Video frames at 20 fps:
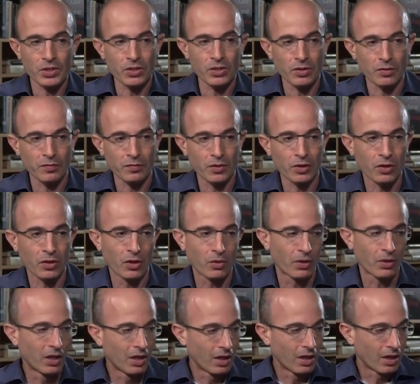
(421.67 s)
of,
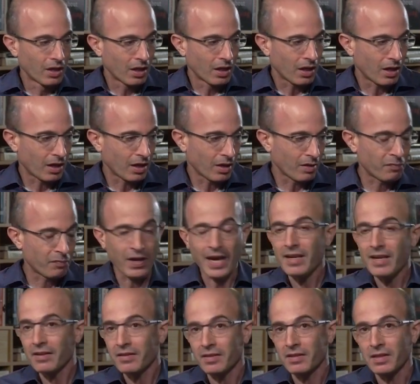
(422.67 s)

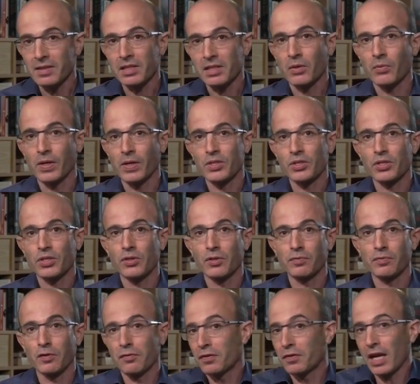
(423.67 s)
vanity, it's a question
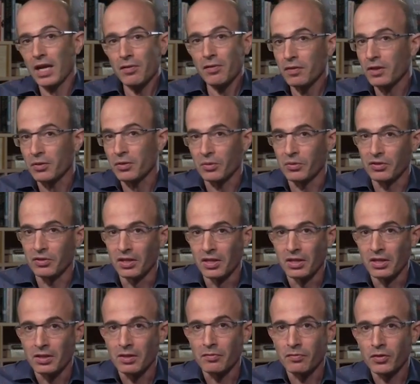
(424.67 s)
of livelihood.
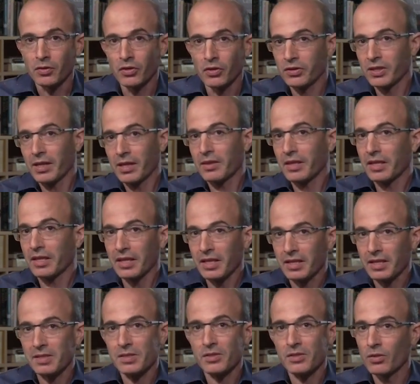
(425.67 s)
If you don't get the
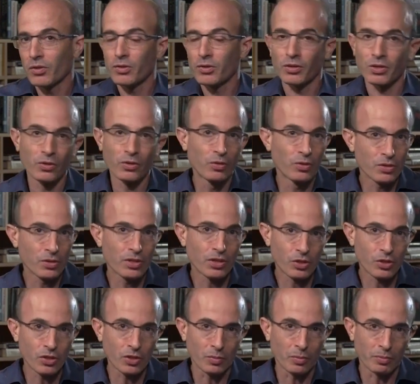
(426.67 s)
clicks, you lose the
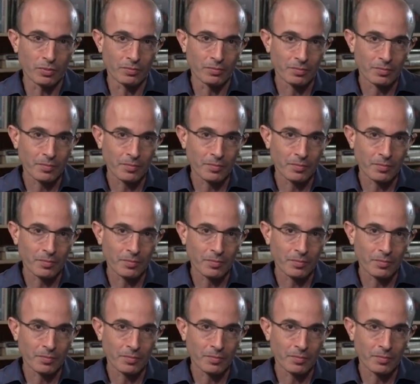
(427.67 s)
job.